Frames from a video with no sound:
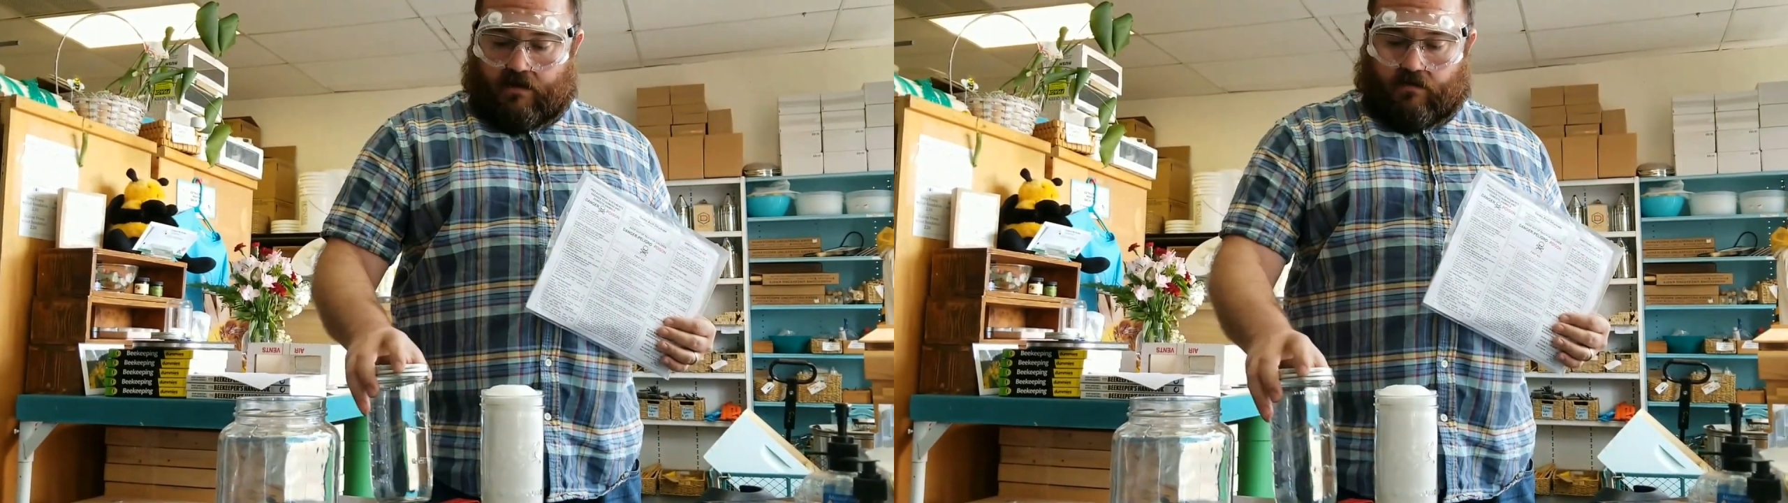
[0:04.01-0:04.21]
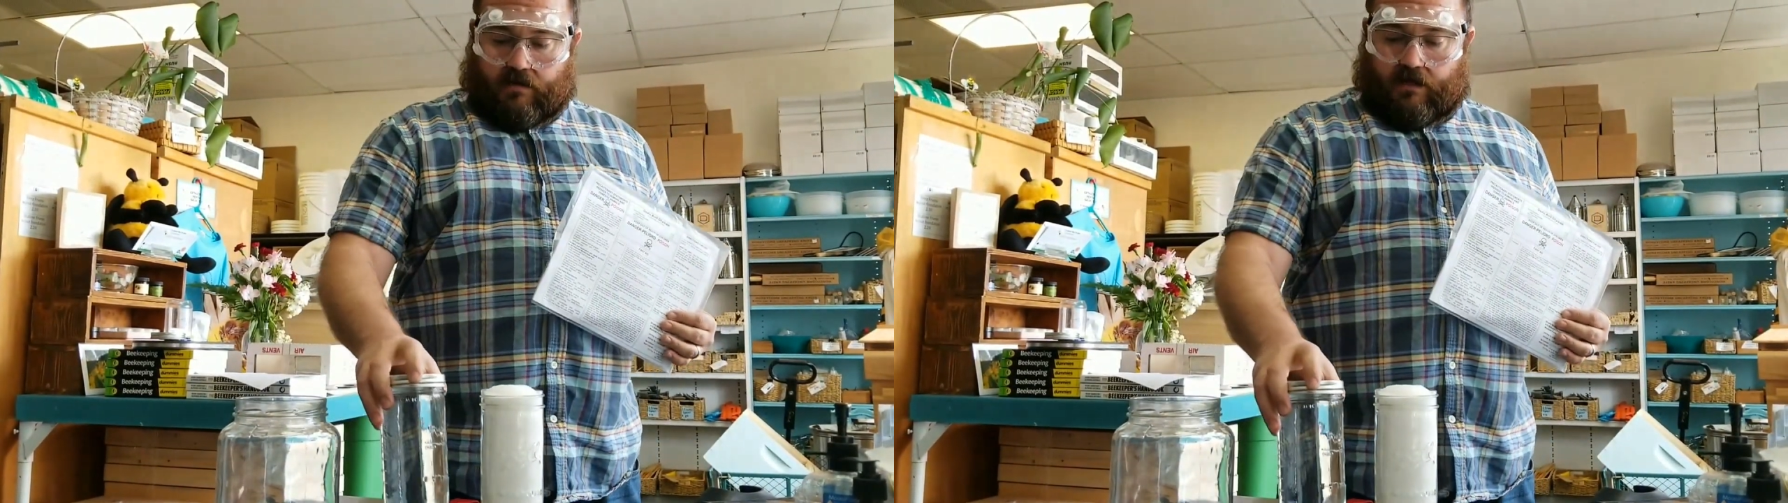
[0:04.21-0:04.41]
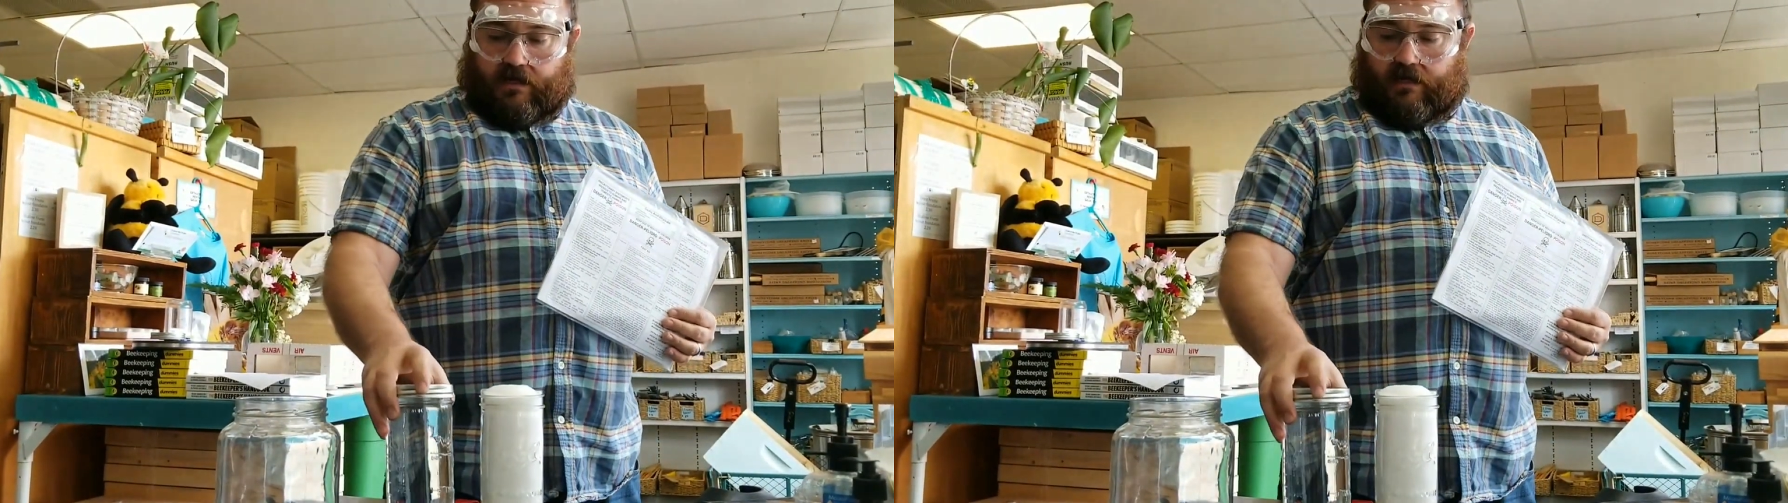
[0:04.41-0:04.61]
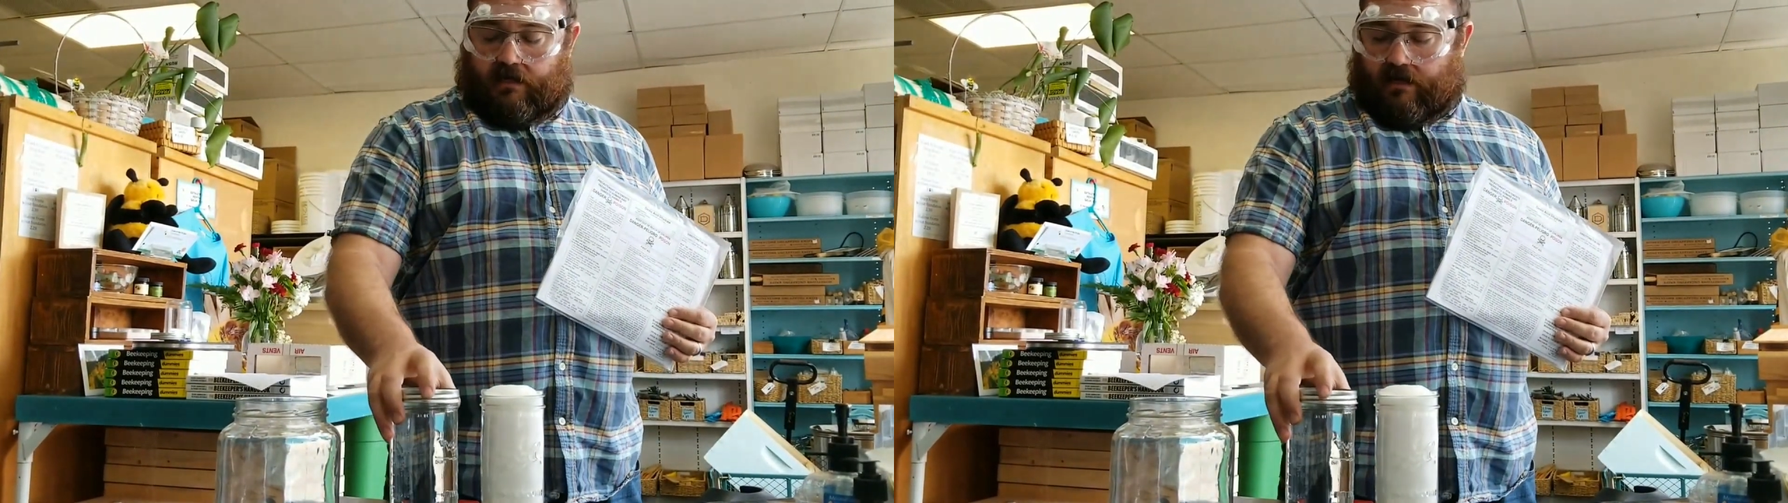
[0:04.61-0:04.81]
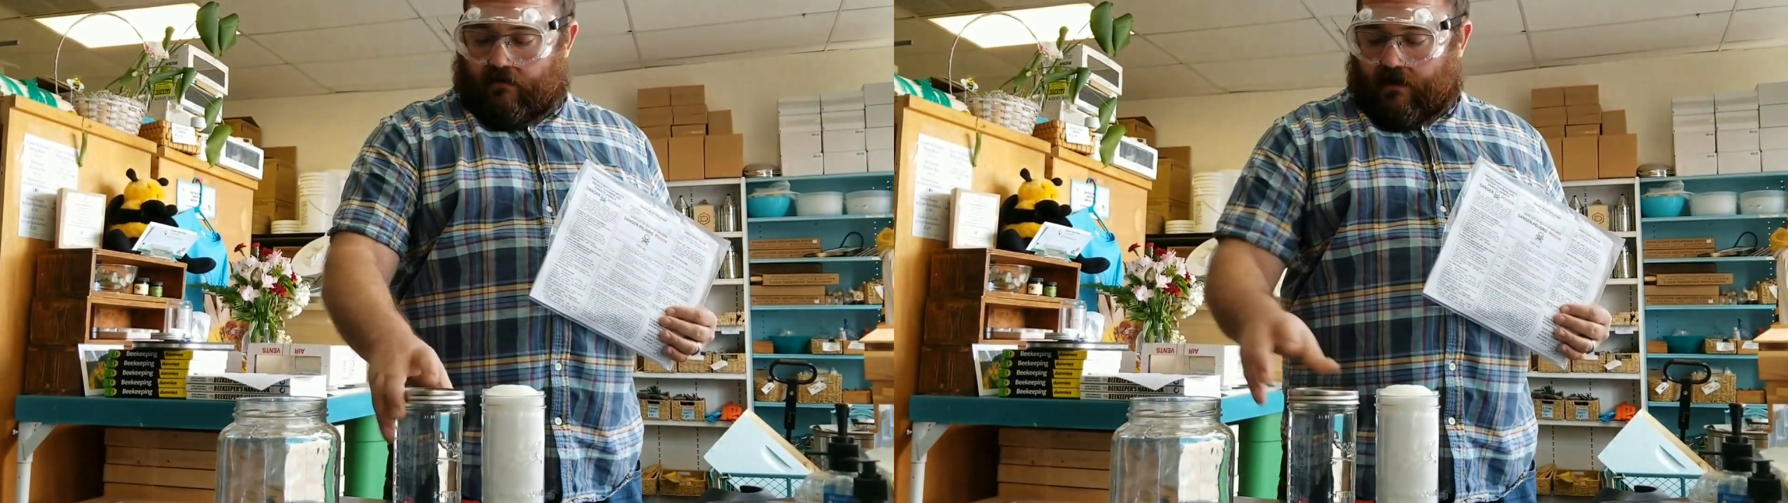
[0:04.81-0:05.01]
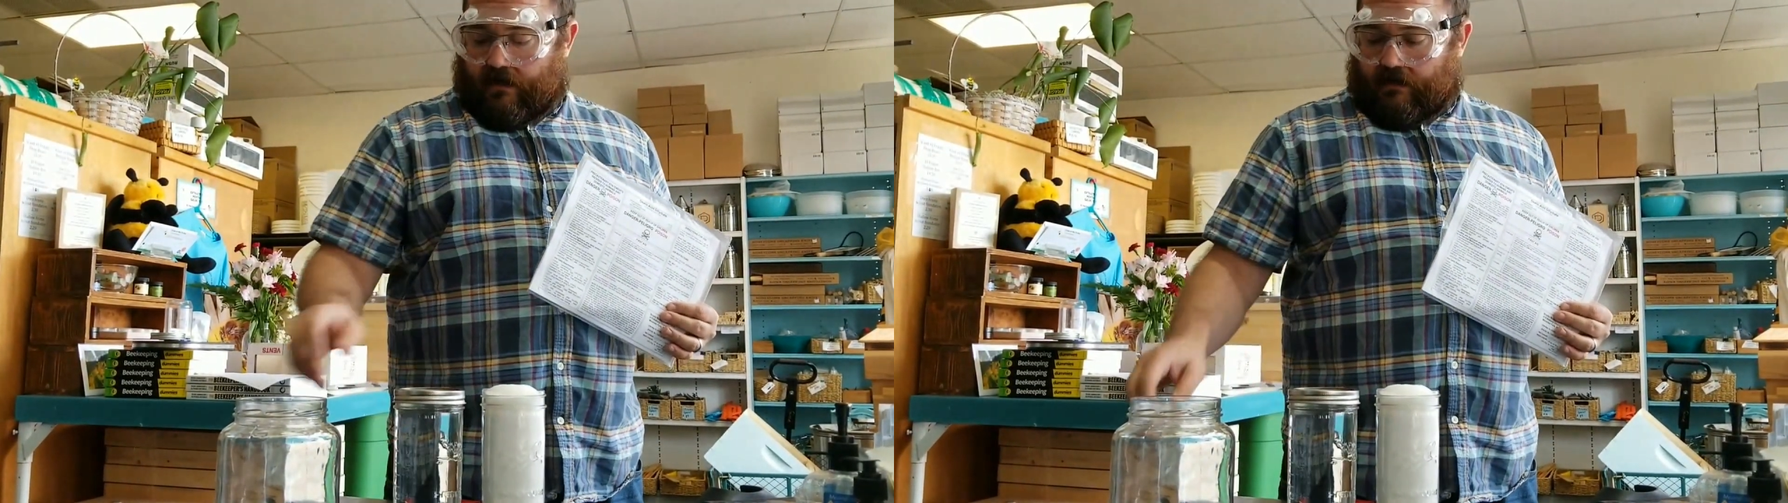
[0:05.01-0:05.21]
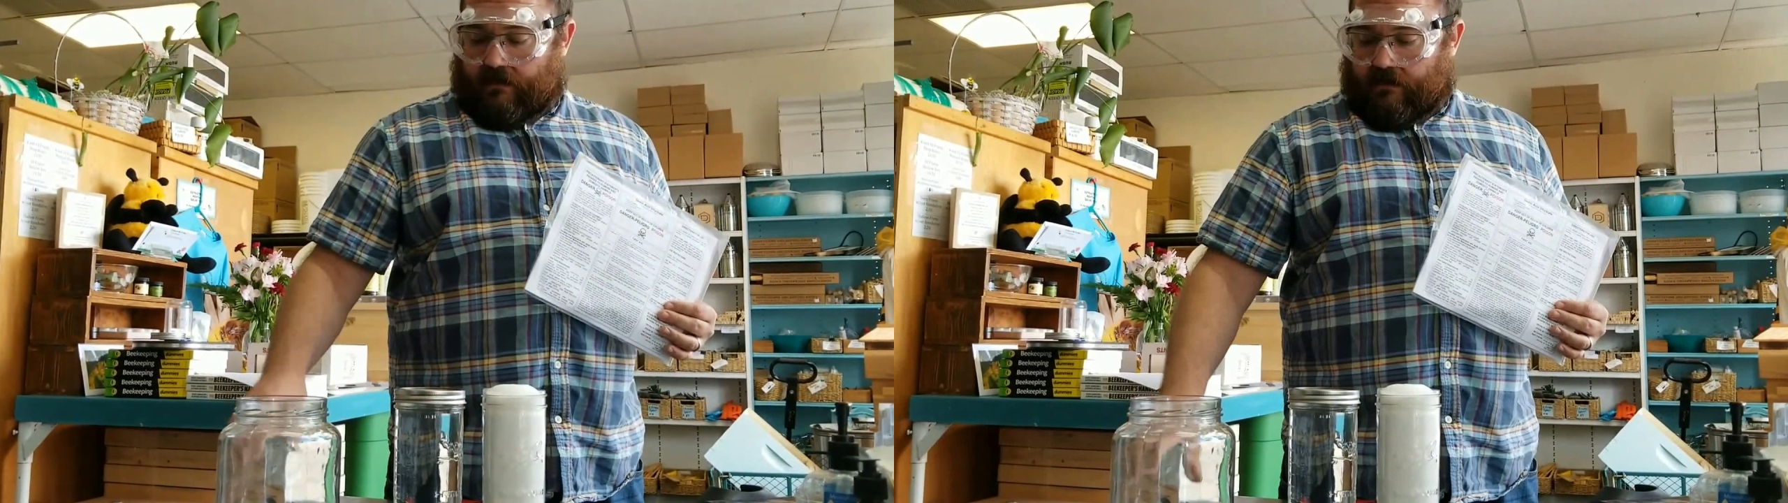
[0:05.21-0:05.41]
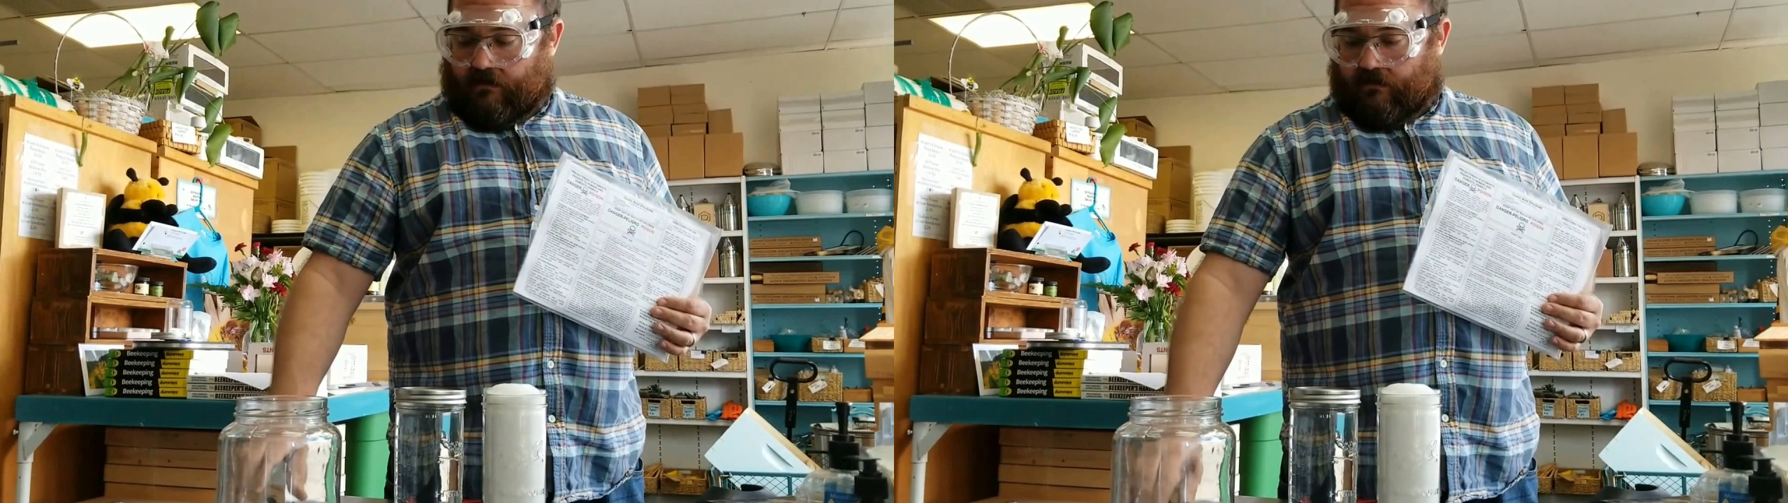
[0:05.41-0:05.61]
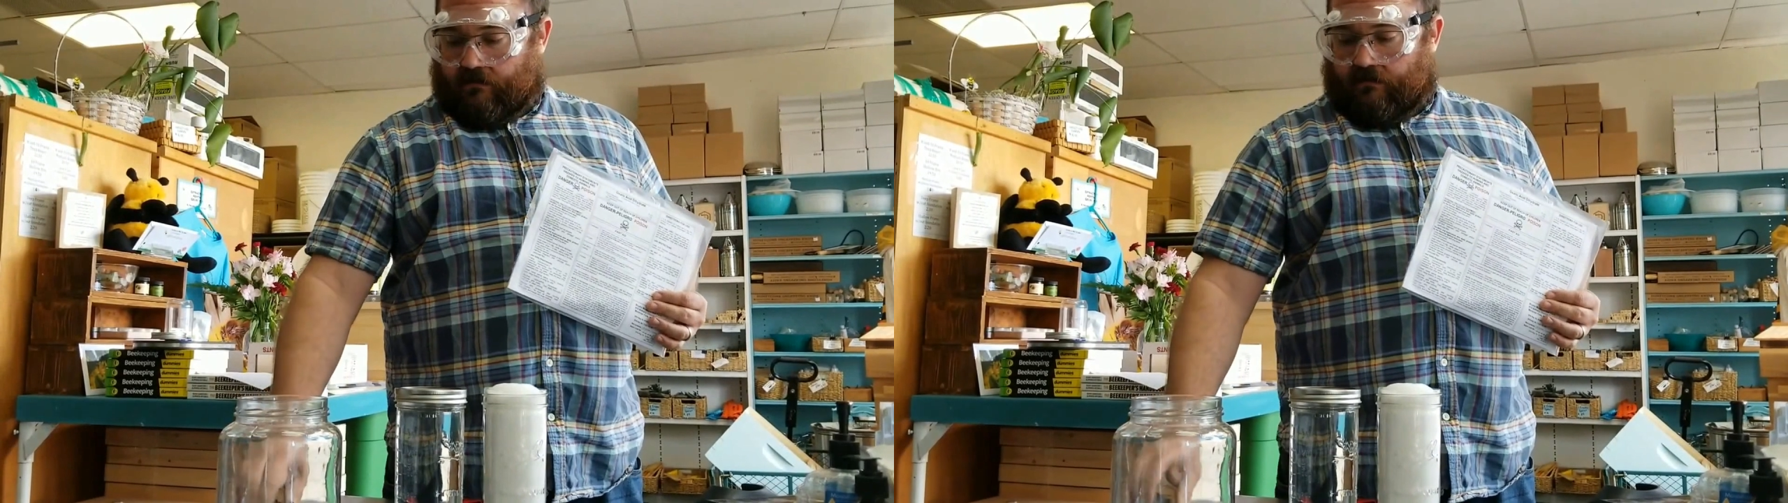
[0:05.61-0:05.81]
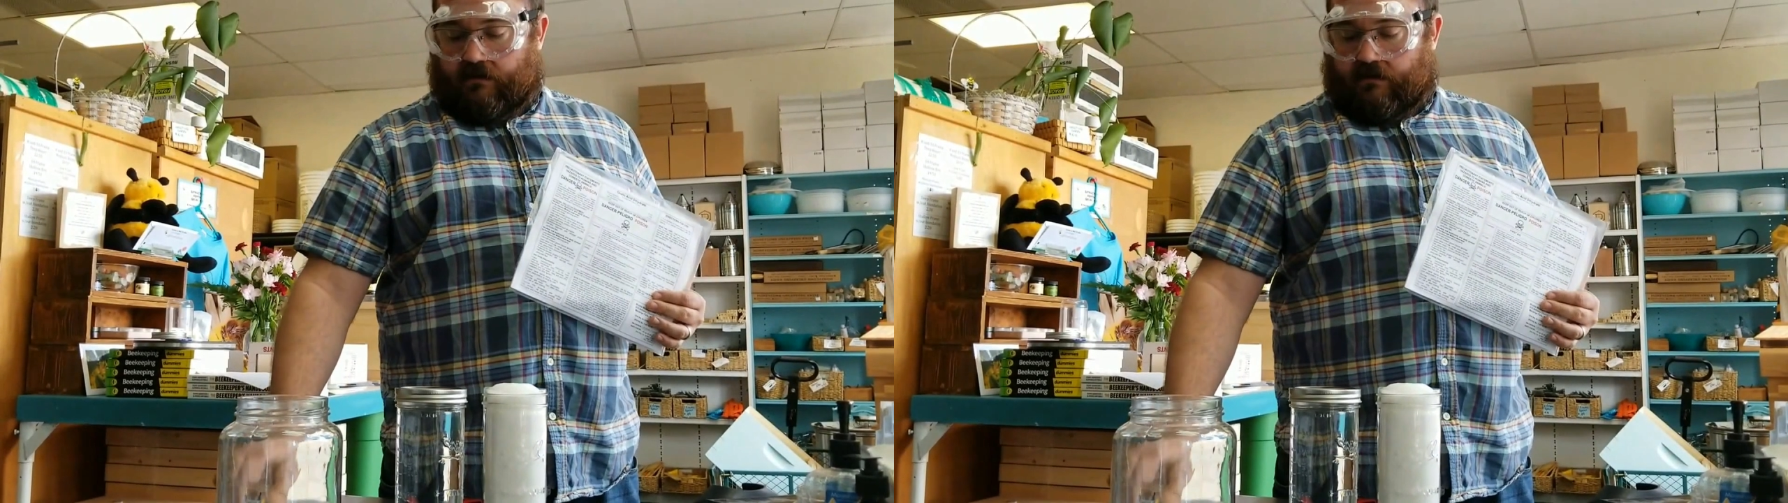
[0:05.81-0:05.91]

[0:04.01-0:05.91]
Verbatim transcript: we're going to get ready to